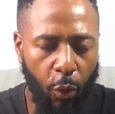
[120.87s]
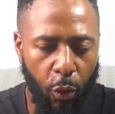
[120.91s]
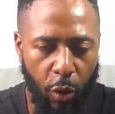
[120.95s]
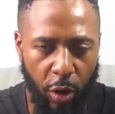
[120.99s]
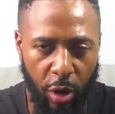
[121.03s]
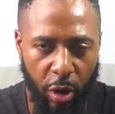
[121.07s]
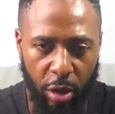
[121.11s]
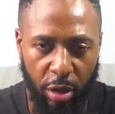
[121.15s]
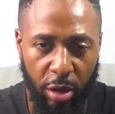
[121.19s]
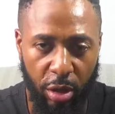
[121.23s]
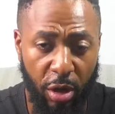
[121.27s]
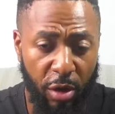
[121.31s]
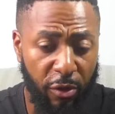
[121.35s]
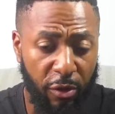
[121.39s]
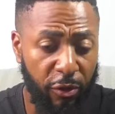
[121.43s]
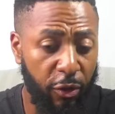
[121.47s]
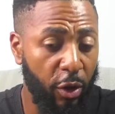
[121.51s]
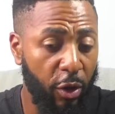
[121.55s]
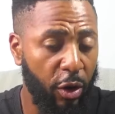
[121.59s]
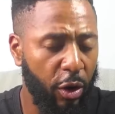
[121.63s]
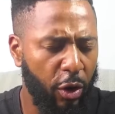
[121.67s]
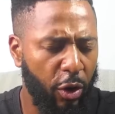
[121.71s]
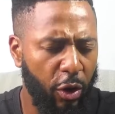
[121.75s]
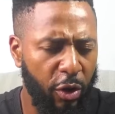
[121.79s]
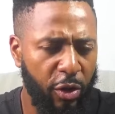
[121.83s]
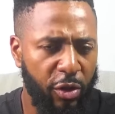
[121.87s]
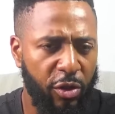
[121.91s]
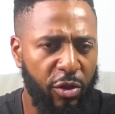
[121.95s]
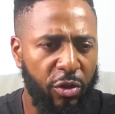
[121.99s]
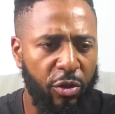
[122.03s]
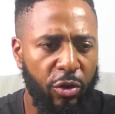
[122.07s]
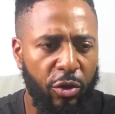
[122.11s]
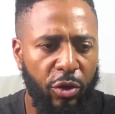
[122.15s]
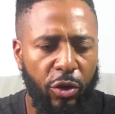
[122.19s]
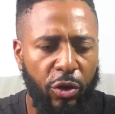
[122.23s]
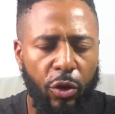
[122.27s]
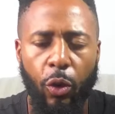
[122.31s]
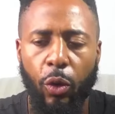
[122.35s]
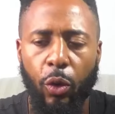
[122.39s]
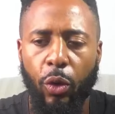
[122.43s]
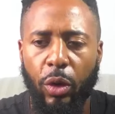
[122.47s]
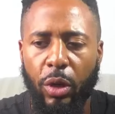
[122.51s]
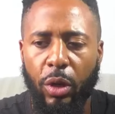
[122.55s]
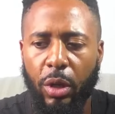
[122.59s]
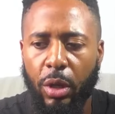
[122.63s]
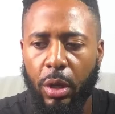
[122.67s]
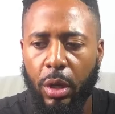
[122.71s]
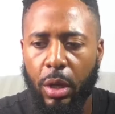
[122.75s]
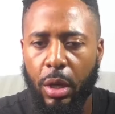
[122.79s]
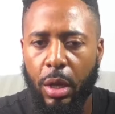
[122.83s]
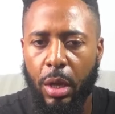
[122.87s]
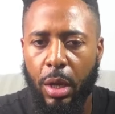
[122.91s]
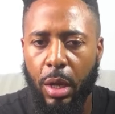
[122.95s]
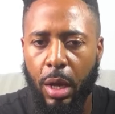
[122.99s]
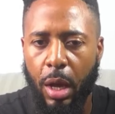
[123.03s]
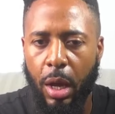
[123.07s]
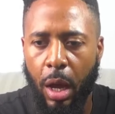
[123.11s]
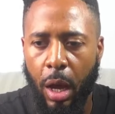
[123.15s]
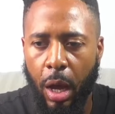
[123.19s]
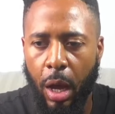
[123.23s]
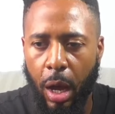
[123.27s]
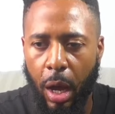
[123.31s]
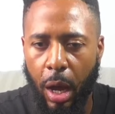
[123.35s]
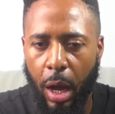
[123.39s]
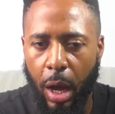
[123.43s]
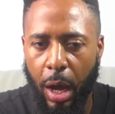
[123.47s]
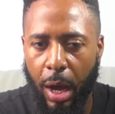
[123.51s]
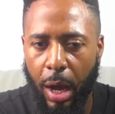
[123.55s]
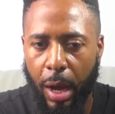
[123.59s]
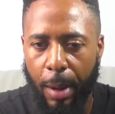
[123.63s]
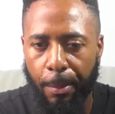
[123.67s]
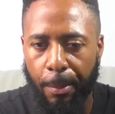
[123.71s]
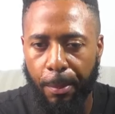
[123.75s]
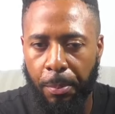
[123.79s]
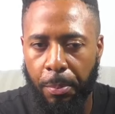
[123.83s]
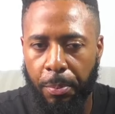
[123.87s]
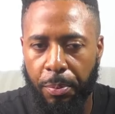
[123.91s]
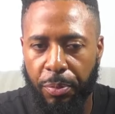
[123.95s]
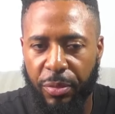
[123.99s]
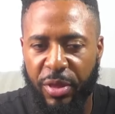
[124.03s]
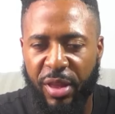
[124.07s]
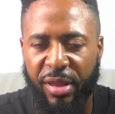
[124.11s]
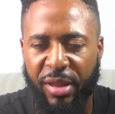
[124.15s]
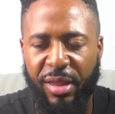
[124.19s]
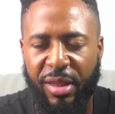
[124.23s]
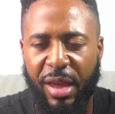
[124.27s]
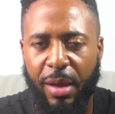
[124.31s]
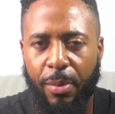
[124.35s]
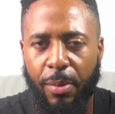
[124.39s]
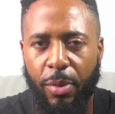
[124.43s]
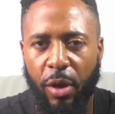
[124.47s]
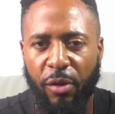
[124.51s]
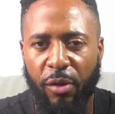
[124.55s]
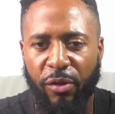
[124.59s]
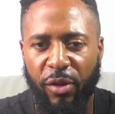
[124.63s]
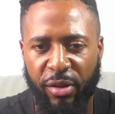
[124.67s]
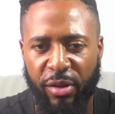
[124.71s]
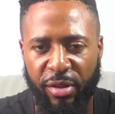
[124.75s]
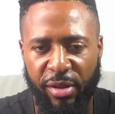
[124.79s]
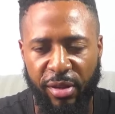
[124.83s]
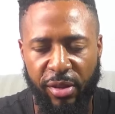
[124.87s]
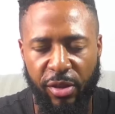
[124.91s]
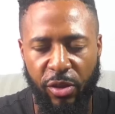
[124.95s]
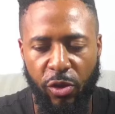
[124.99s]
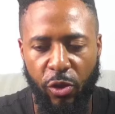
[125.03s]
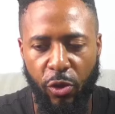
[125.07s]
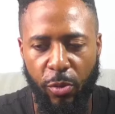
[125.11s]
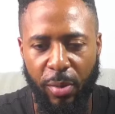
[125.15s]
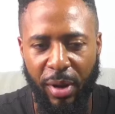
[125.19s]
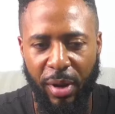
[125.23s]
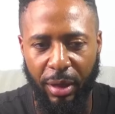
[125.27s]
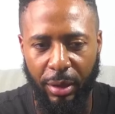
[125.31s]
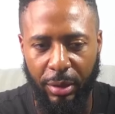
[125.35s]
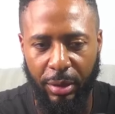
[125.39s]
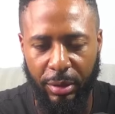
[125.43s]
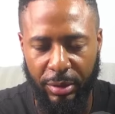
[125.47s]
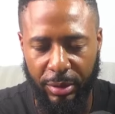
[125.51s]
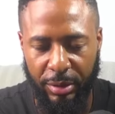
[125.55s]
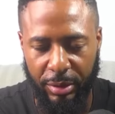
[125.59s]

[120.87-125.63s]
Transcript: work for us to do. This game now versus Cuba.